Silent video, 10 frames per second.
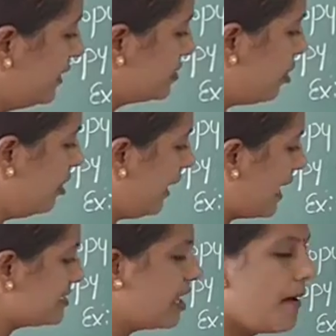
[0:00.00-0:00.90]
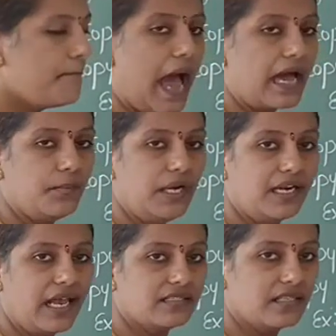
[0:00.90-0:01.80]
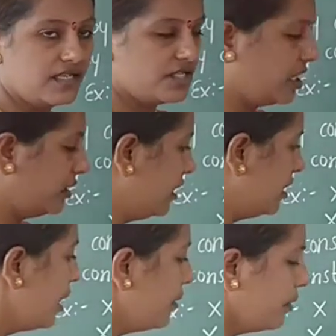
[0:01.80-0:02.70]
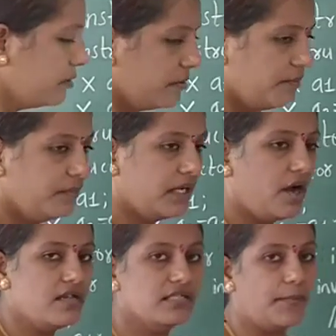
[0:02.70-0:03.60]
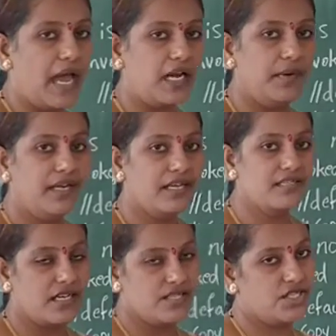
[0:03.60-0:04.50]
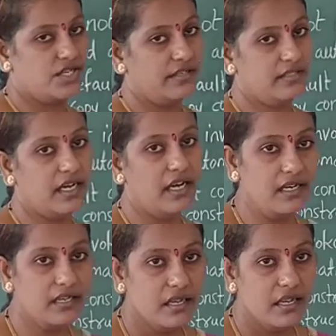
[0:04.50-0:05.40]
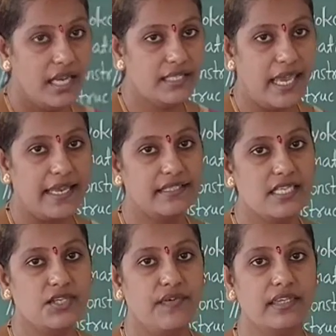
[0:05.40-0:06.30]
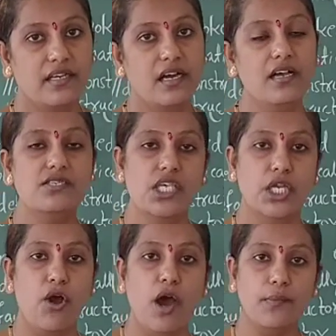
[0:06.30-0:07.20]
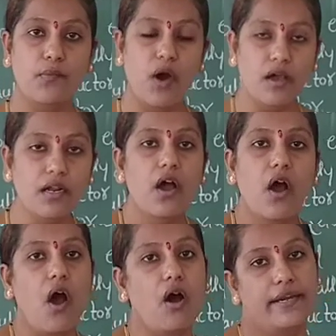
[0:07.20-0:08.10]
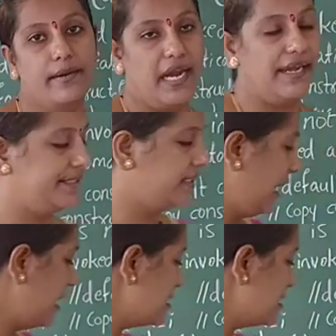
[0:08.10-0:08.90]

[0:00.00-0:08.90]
it is called as parameterized constructor because the parameterized constructor is exists with a 0 or more arguments.